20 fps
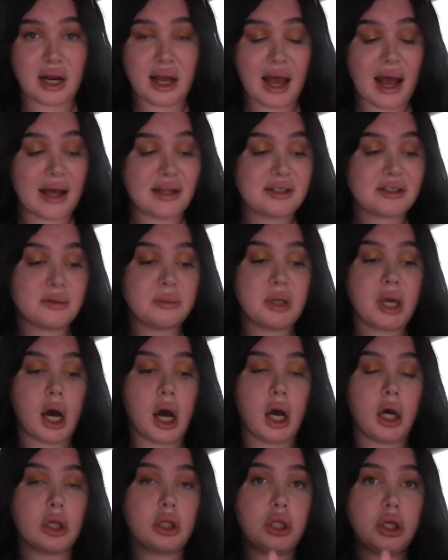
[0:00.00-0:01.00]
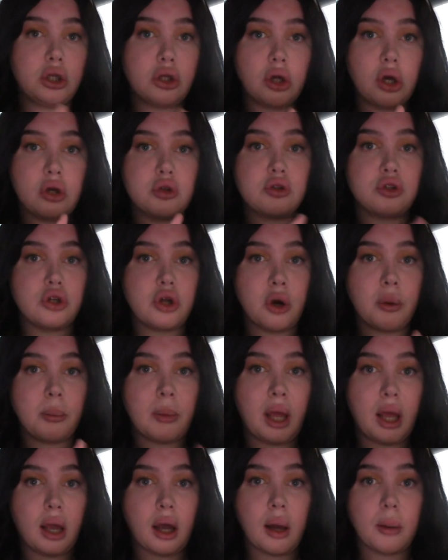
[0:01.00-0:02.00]
It has to be ugly clothes, no
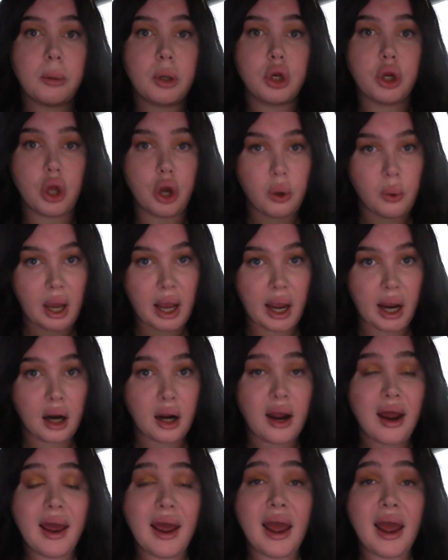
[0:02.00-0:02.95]
makeup, no hair.